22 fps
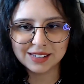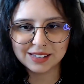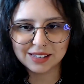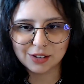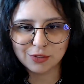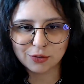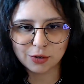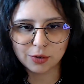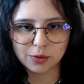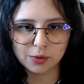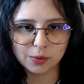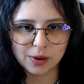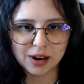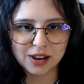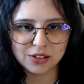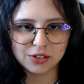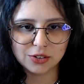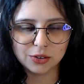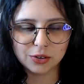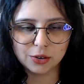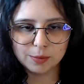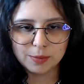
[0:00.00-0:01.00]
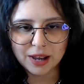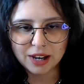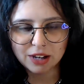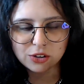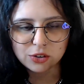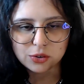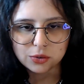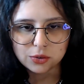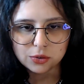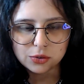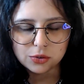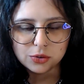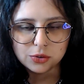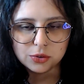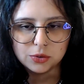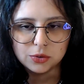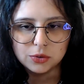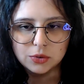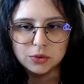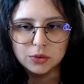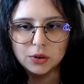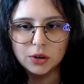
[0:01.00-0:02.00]
and then from red you go back
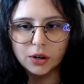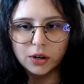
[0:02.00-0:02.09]
to